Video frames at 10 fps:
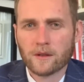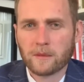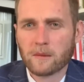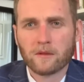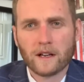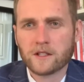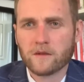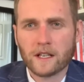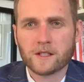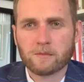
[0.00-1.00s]
I'm going to provide you
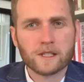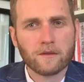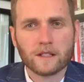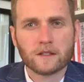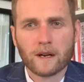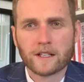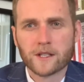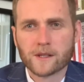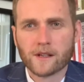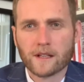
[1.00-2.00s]
very specific
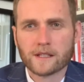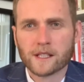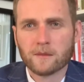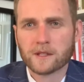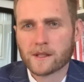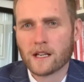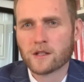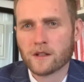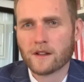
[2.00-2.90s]
directions into that syllabus schedule,